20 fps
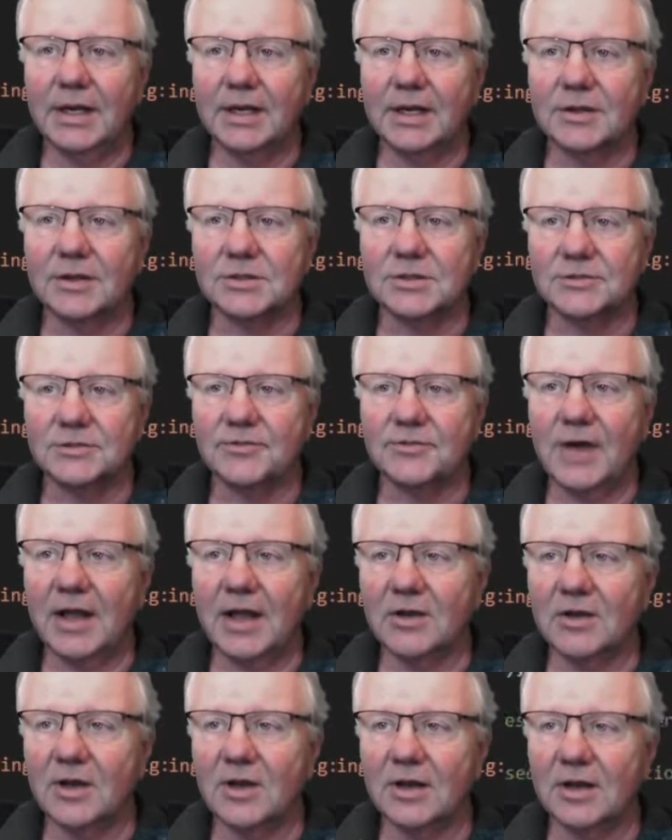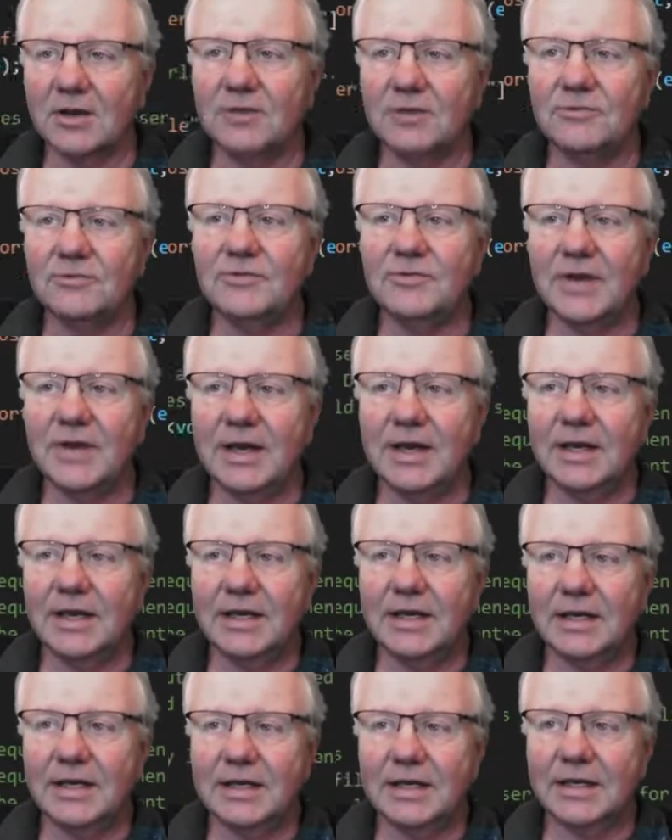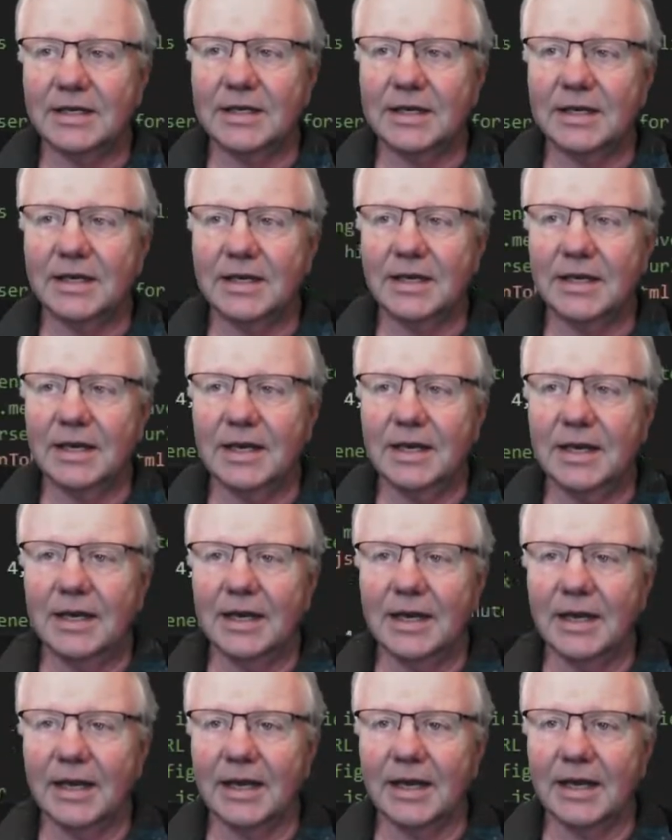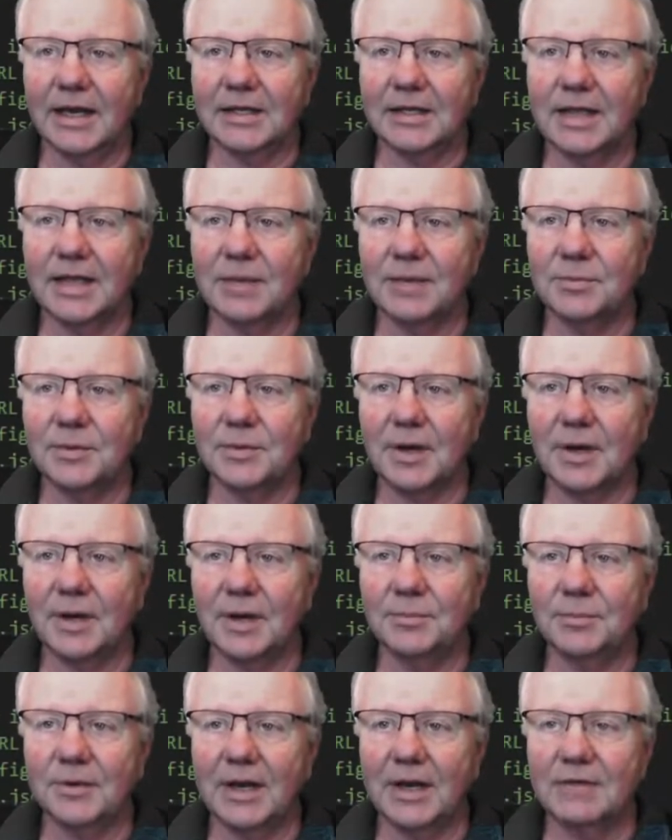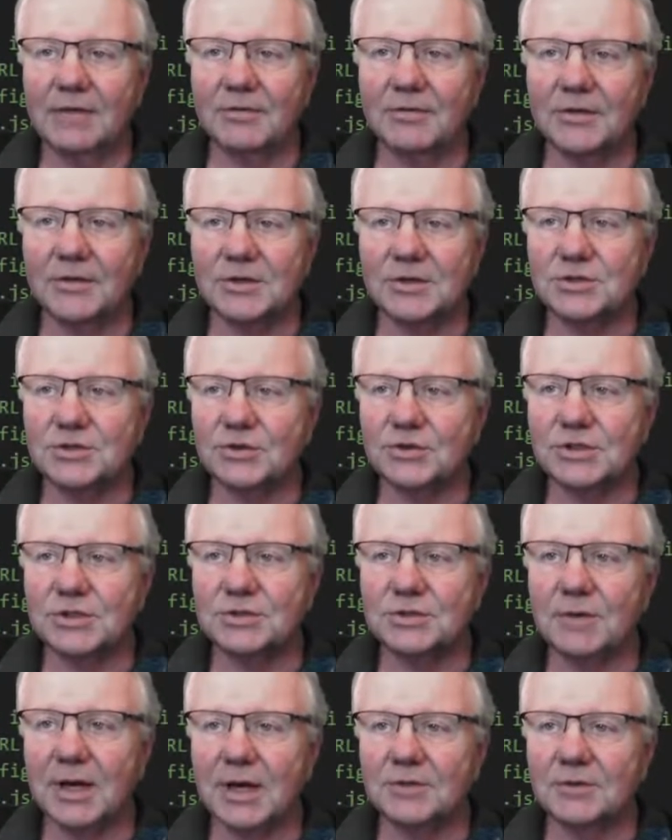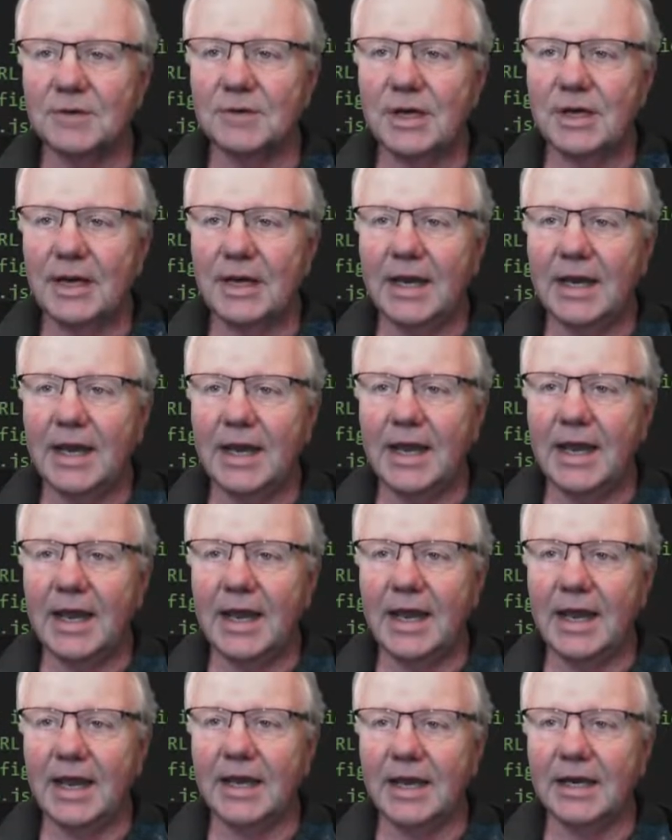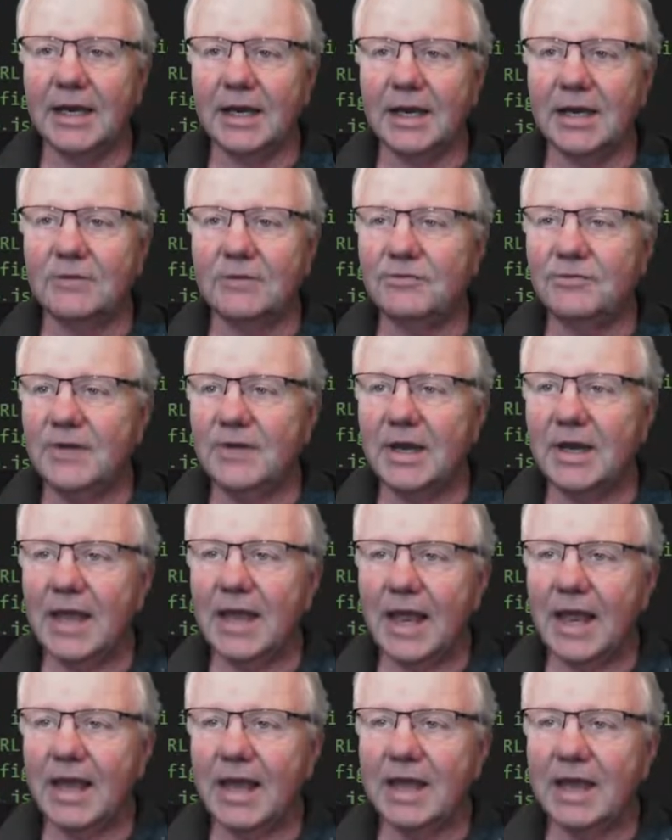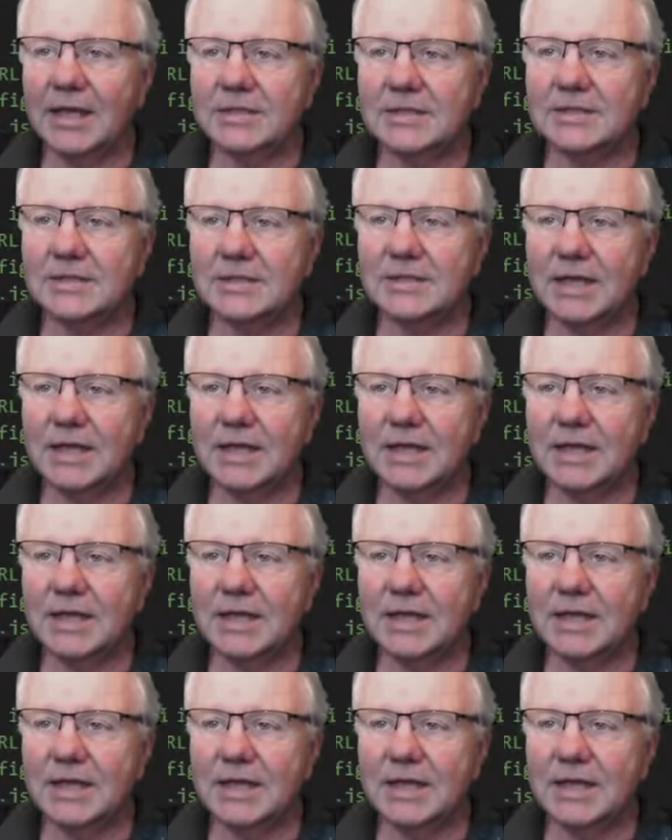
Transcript: there's a file called config at the upper level of the source directory, and config has